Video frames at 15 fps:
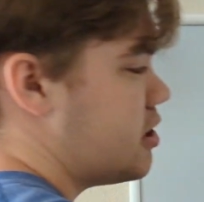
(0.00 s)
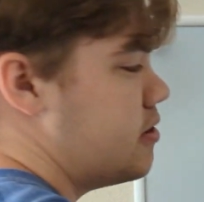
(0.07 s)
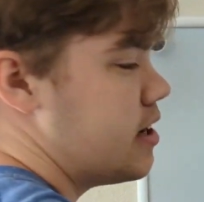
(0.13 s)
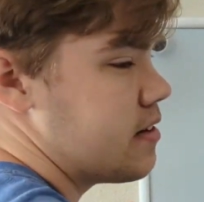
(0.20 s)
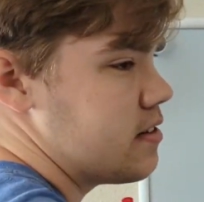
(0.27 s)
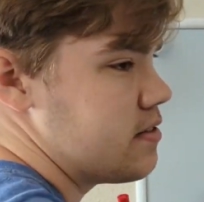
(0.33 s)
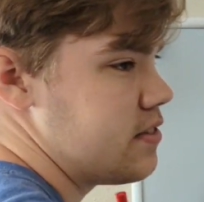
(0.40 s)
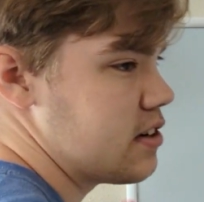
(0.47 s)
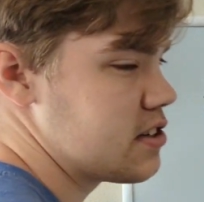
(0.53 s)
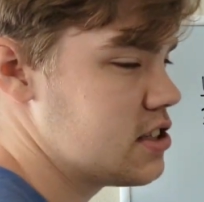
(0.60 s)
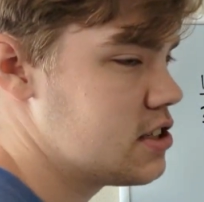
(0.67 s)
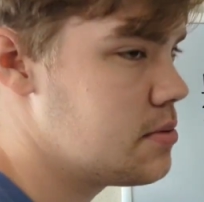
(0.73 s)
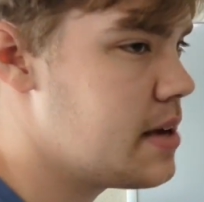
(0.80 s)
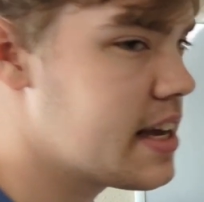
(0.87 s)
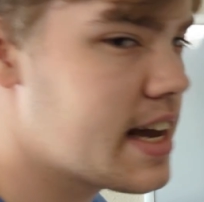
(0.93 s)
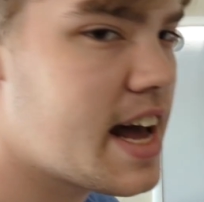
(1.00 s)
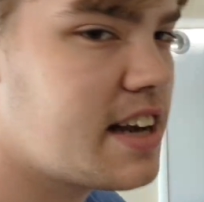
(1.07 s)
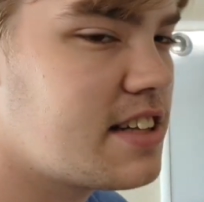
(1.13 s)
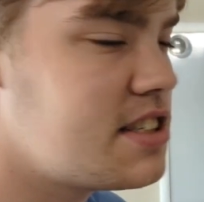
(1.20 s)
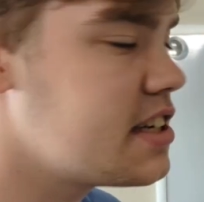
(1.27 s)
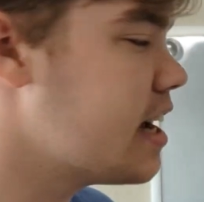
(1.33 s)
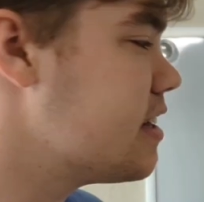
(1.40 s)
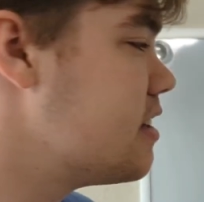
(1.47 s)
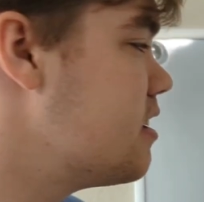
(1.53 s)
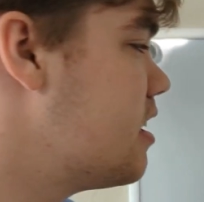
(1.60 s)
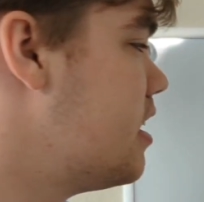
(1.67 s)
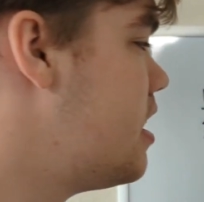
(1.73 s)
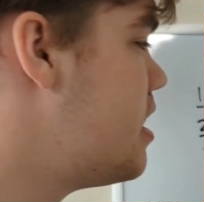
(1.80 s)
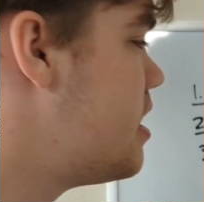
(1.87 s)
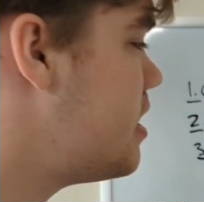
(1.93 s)
2 different functions being added together,
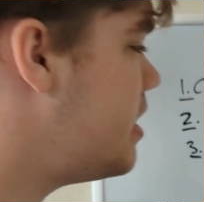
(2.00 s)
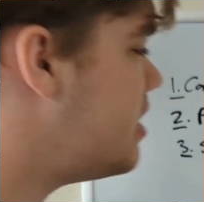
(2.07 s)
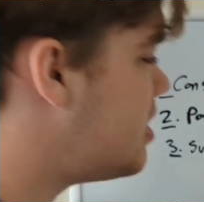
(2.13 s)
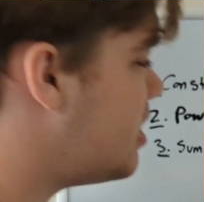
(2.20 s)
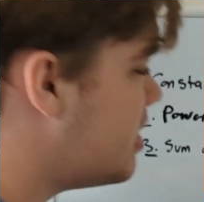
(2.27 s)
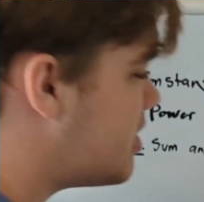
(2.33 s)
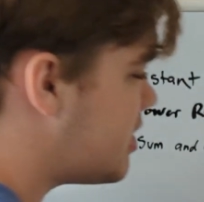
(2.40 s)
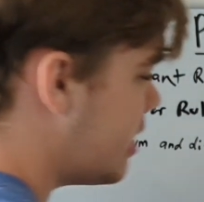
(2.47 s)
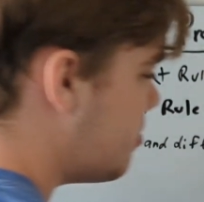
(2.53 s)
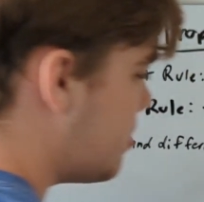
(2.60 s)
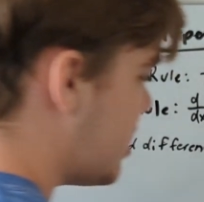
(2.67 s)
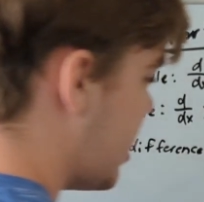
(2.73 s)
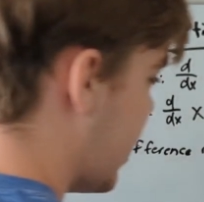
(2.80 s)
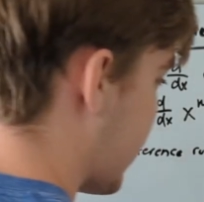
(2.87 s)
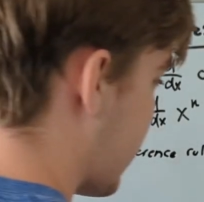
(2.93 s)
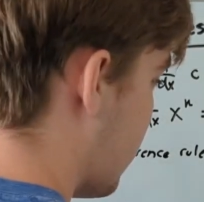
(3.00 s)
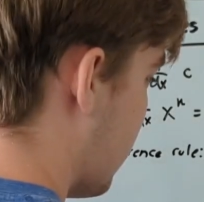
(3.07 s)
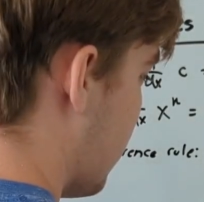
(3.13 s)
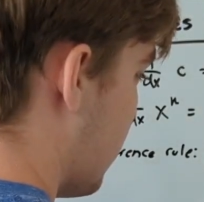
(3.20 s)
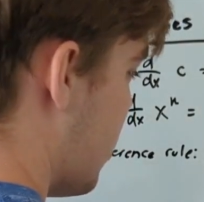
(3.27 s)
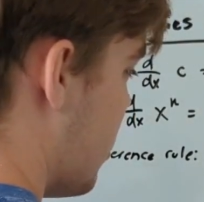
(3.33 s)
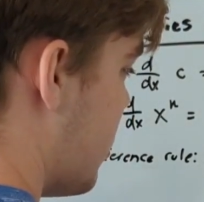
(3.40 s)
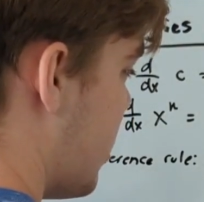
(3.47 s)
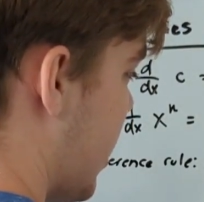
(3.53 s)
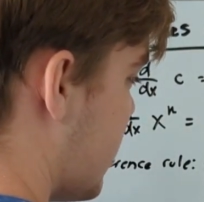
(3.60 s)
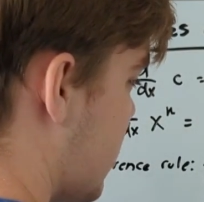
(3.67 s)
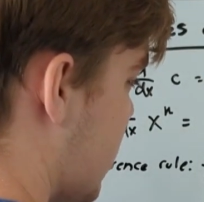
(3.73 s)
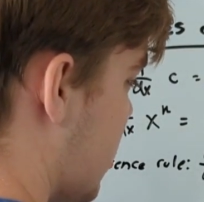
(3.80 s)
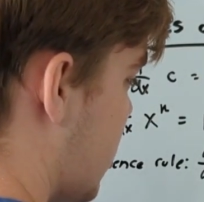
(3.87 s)
is the same thing as the